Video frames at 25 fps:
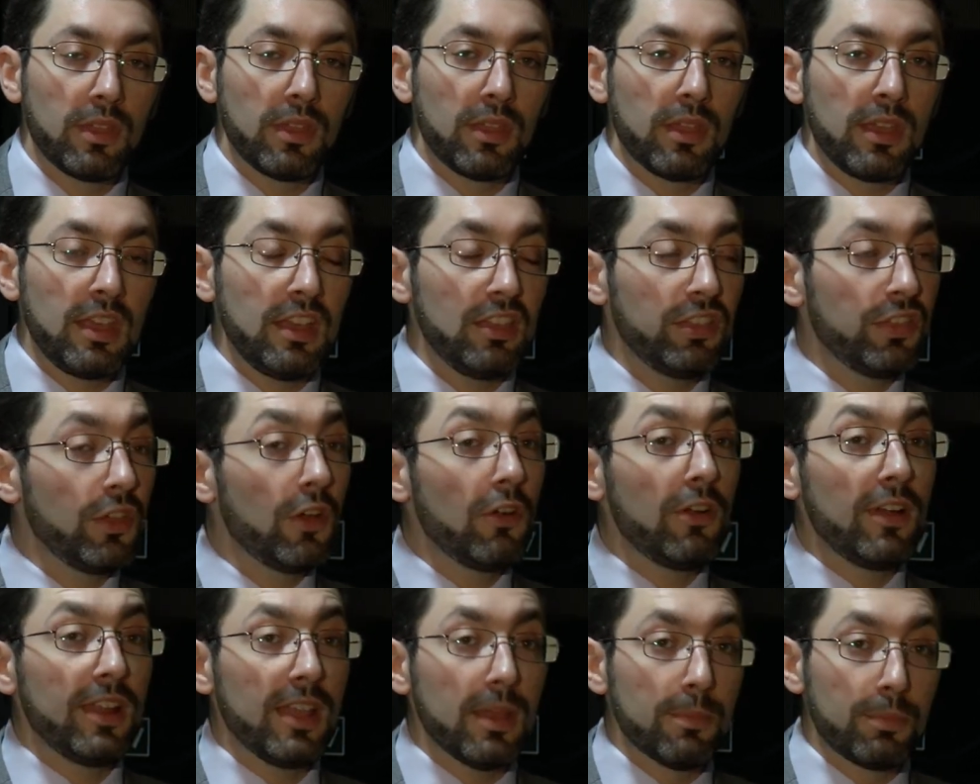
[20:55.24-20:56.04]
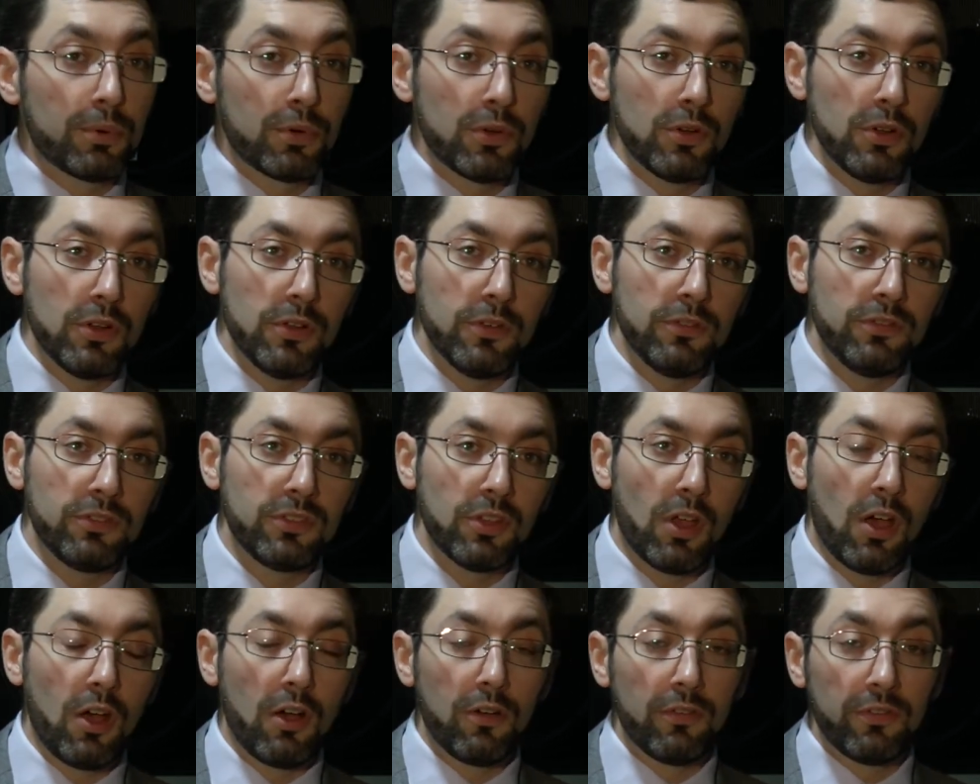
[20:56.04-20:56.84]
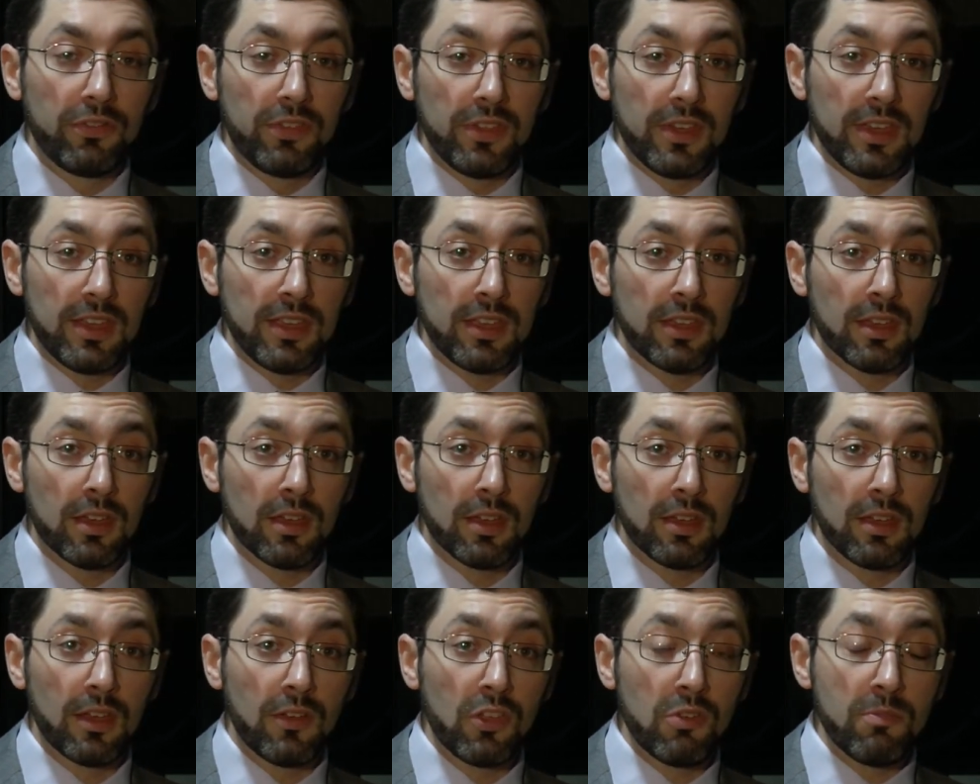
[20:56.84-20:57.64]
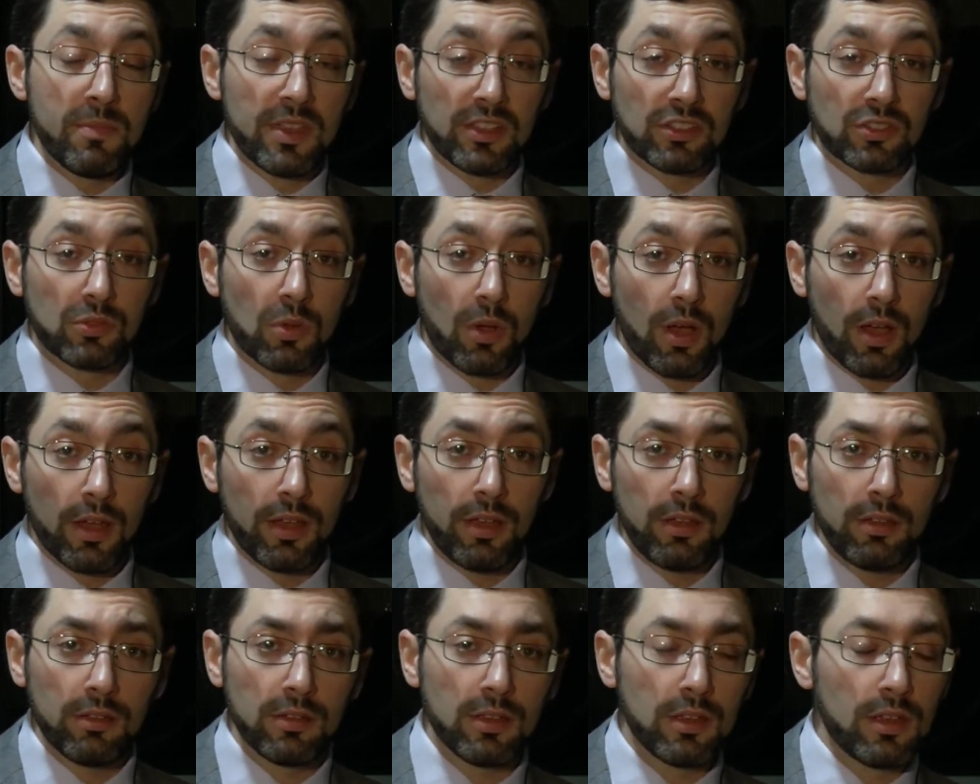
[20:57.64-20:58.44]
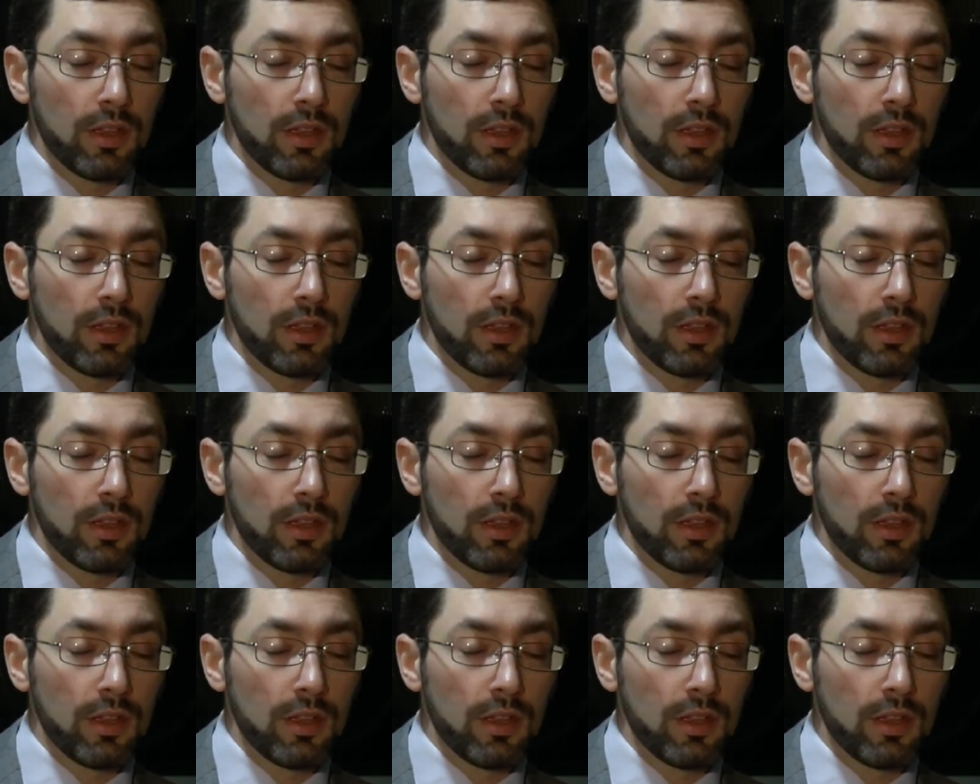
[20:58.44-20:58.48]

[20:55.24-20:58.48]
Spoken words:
He thoroughly approved of the mixed choir.